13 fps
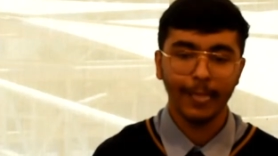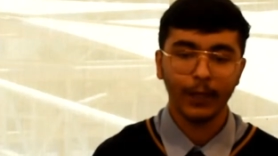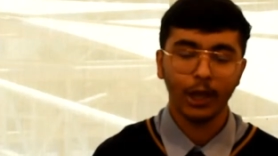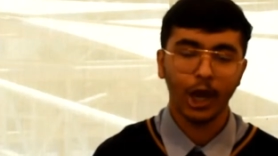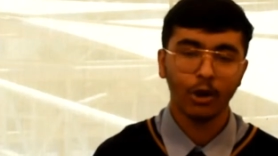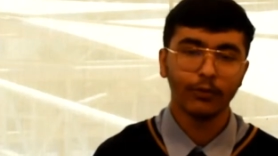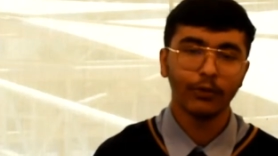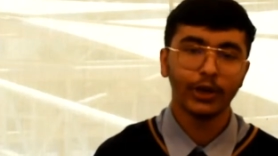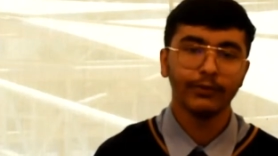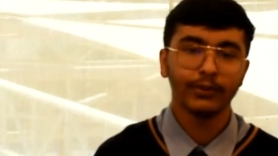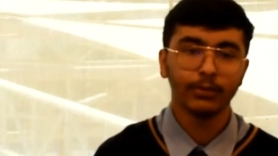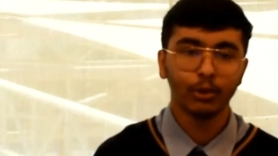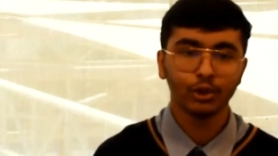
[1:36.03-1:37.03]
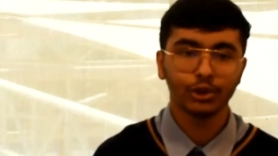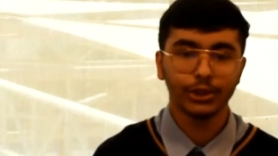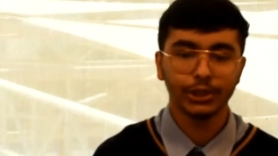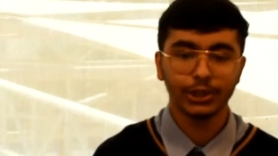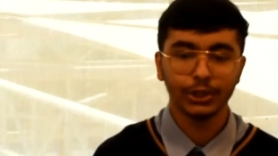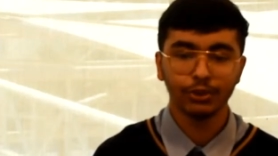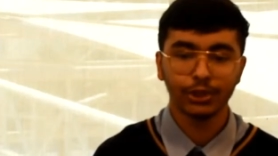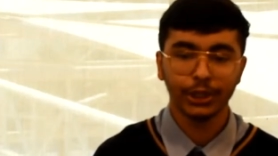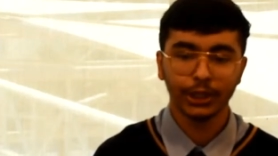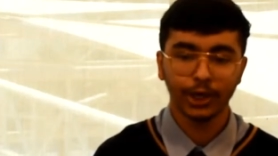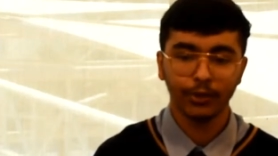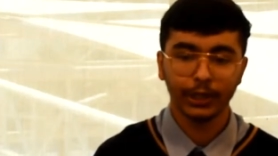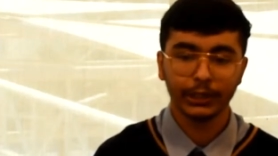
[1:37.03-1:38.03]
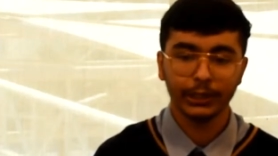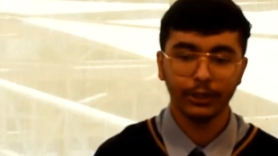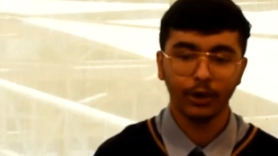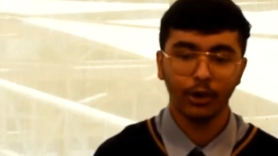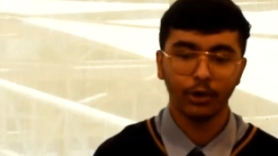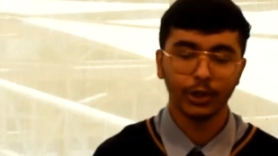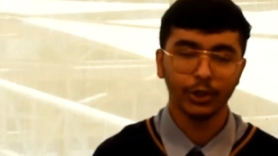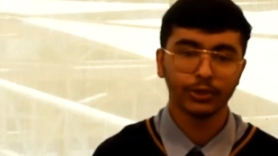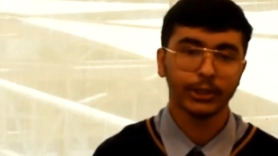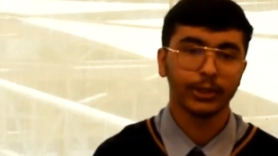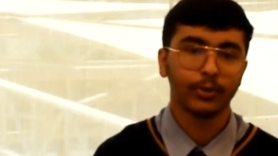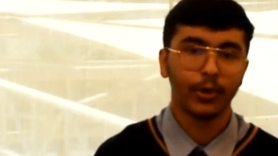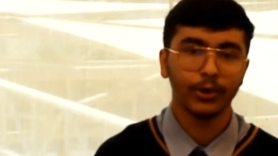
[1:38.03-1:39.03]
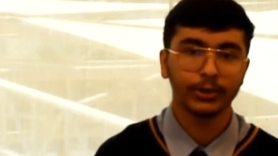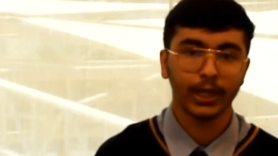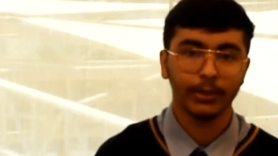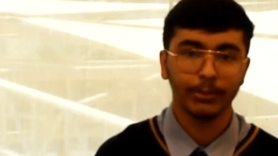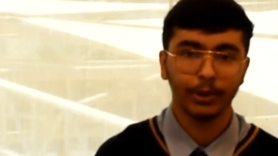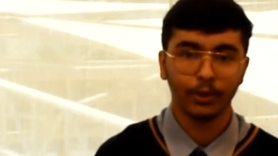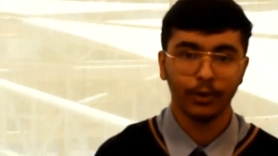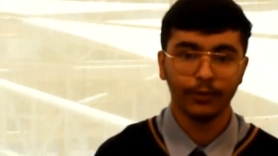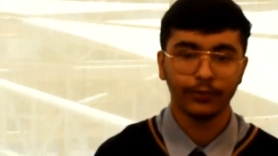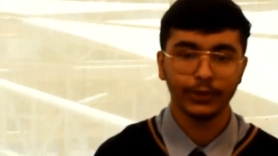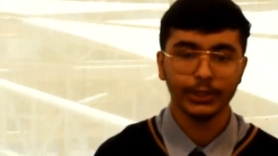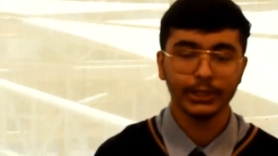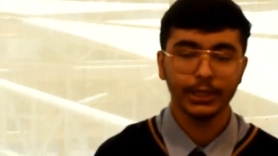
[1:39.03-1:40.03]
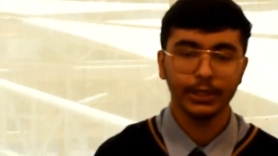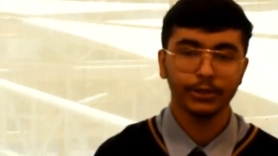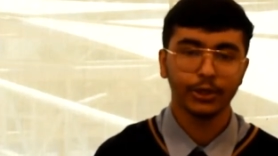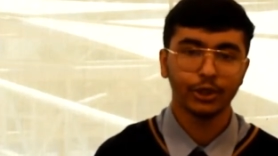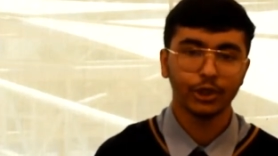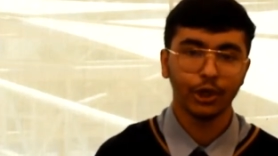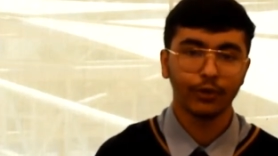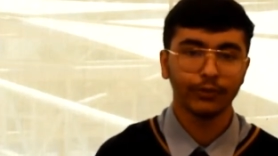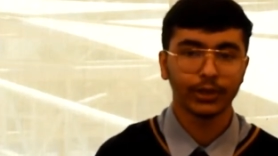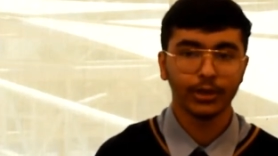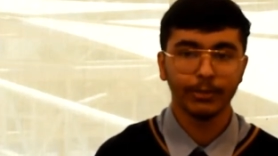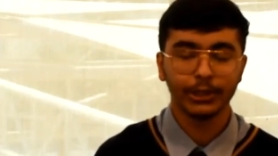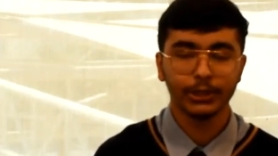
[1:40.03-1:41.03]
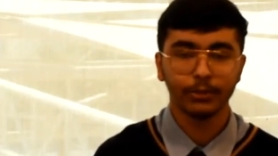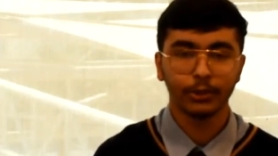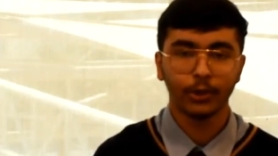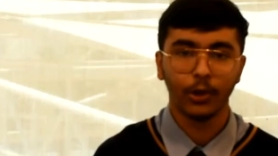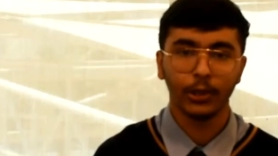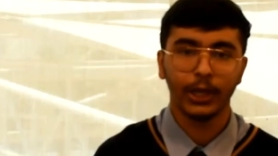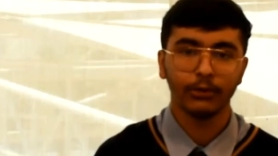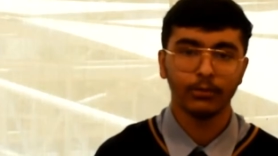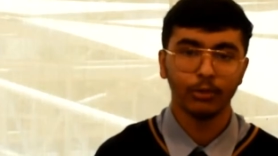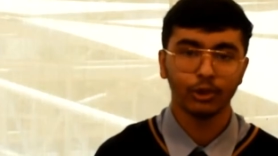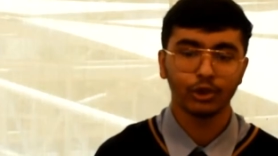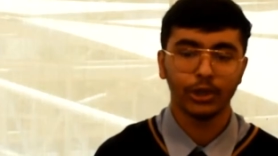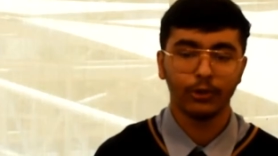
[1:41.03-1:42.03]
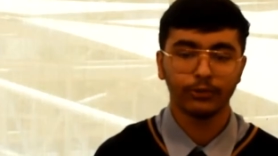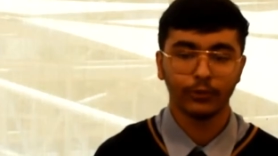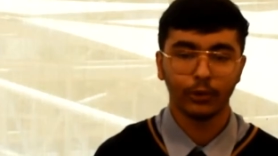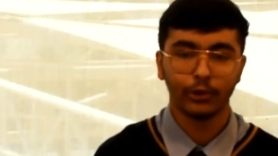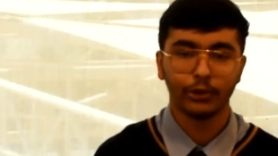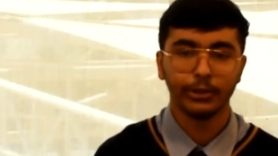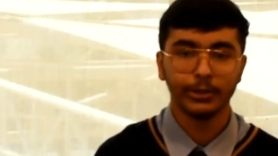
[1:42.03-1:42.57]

However, if a motion is used incorrectly or used at the wrong time in a conference, the chair of the committee would call out motion out of order.